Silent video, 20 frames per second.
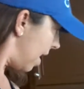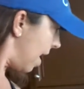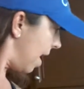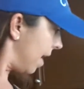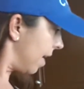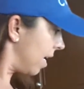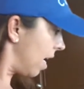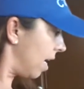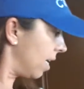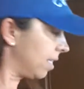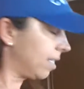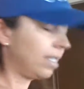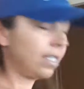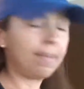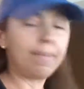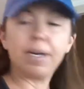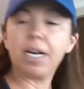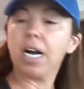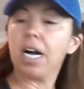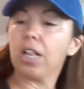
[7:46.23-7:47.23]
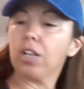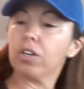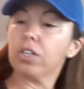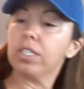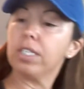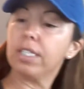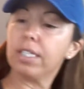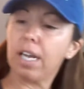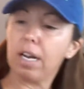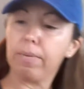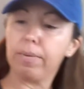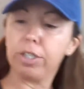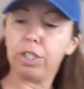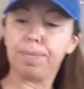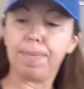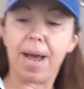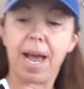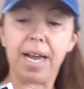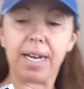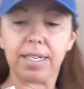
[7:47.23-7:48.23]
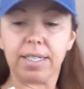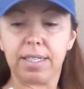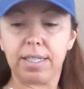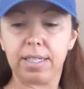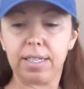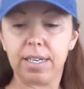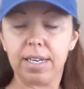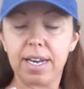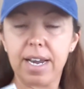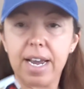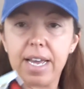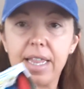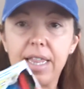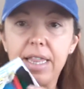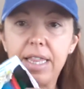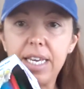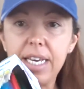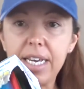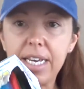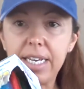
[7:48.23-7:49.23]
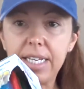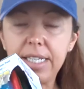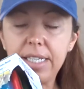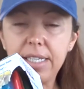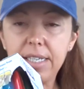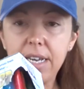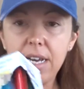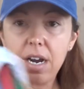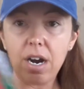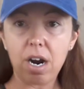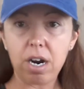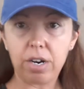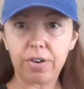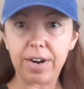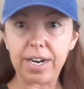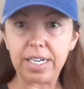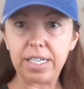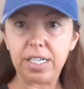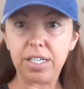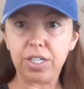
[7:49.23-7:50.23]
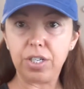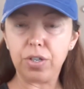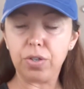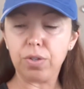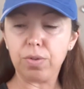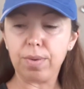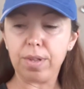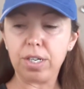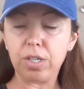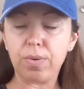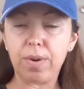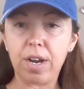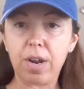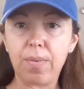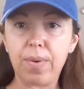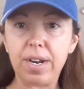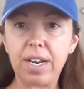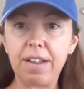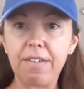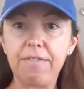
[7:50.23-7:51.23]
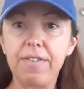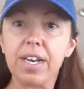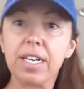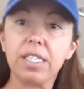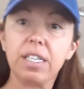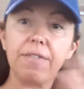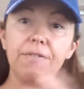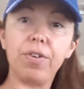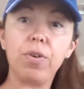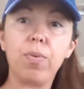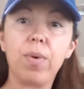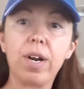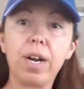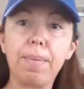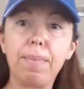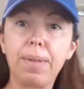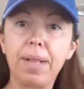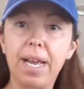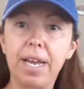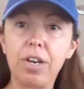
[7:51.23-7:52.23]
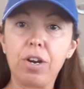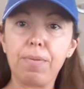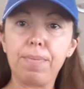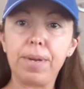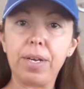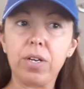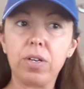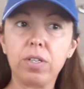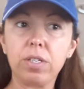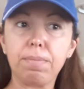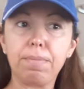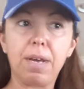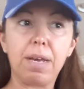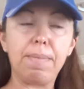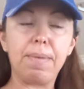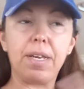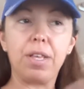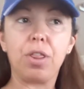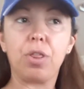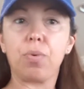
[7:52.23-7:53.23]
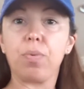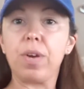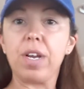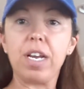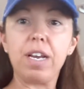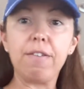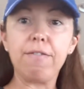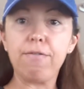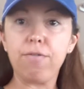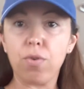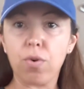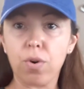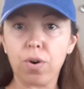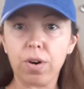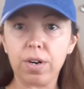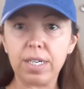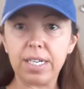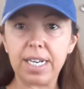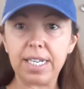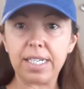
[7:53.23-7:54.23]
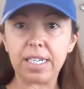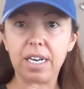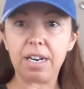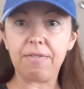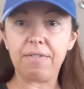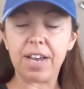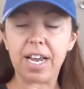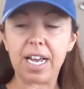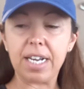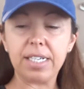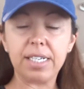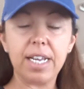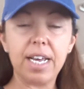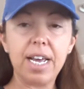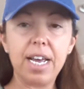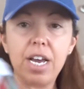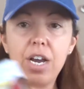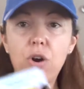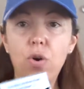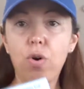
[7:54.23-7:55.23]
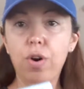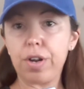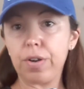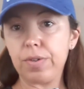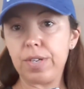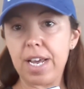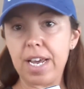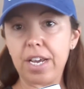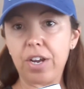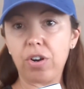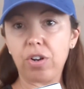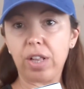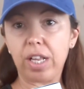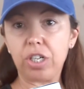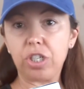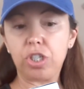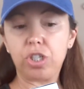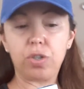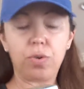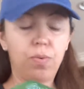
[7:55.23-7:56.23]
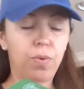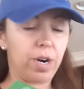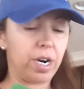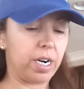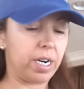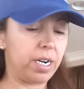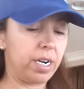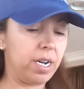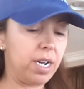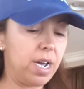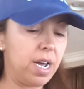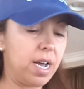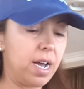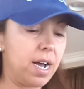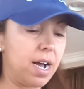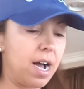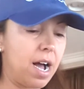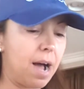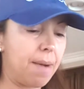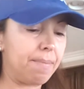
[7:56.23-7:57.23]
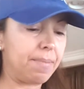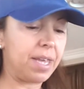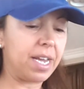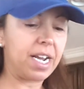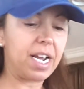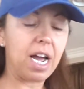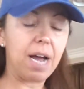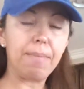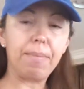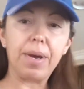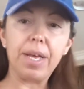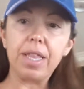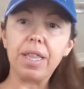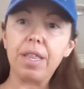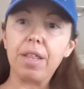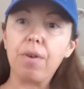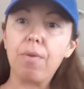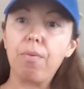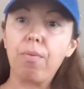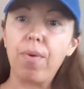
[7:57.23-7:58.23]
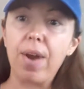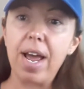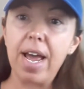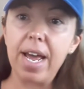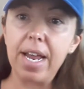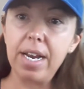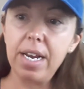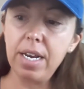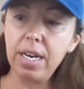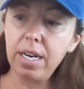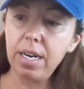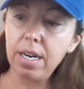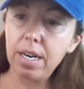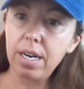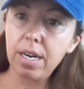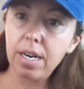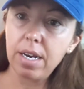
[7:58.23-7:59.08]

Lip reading: I got some colored sandwich bags. And these are great to use with a 21-day fix if you want to plan your meals maybe 3-4 days in advance, or you take your lunch to work. They come with red.